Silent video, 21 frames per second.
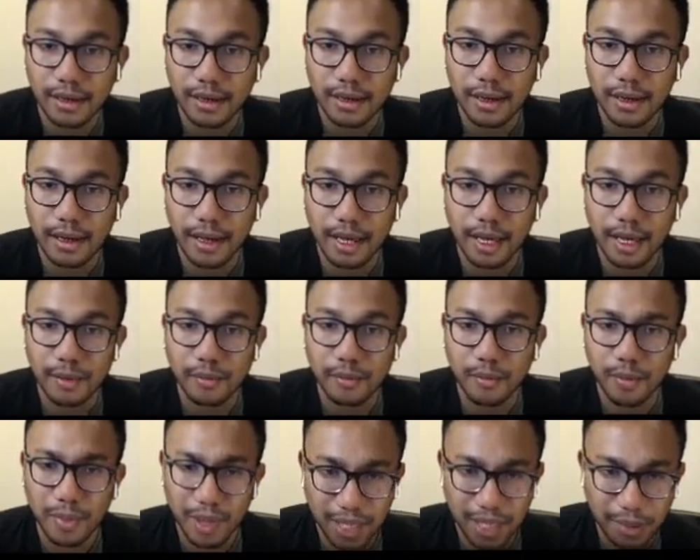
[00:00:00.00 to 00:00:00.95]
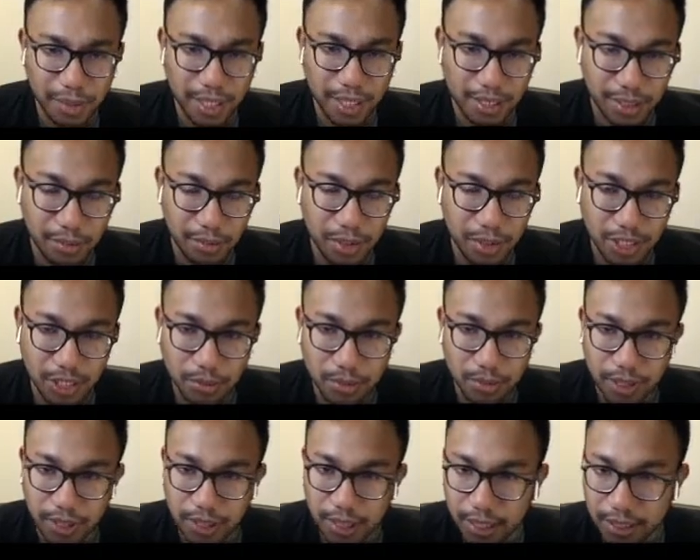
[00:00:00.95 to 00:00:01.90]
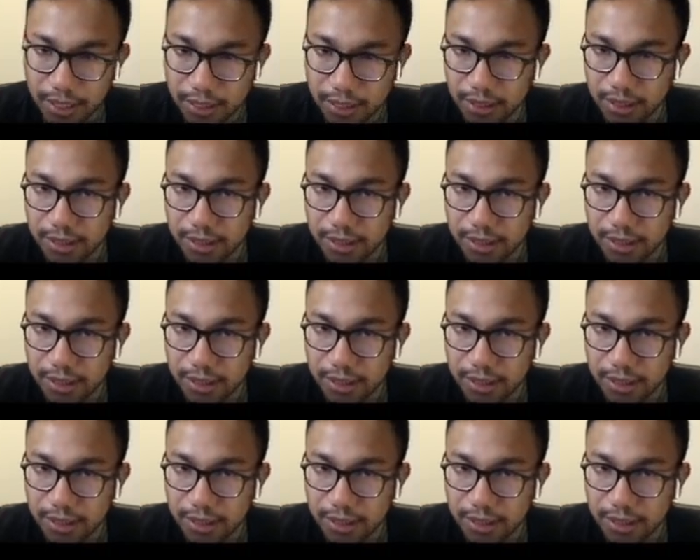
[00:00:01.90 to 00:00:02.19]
Let me jump there. Actually,